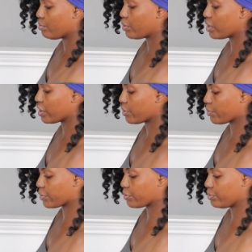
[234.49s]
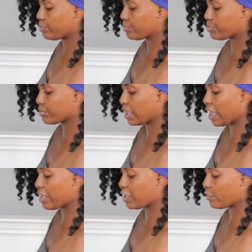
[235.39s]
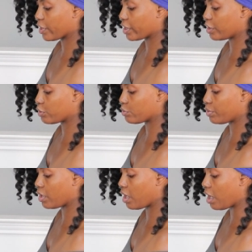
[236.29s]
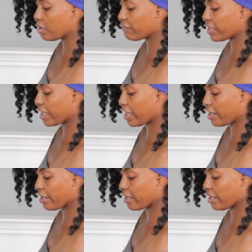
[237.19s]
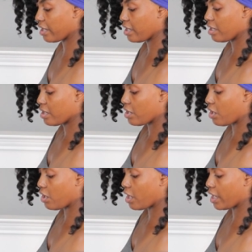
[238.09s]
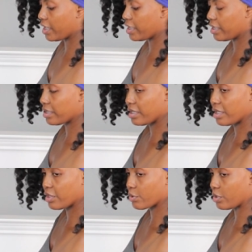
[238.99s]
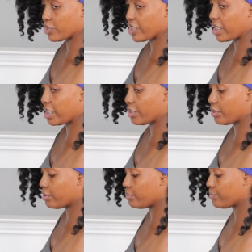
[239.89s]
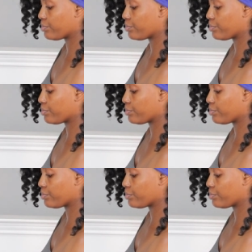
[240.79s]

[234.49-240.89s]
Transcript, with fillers: pull it through, and then we're gonna loop all of the hair on the crochet needle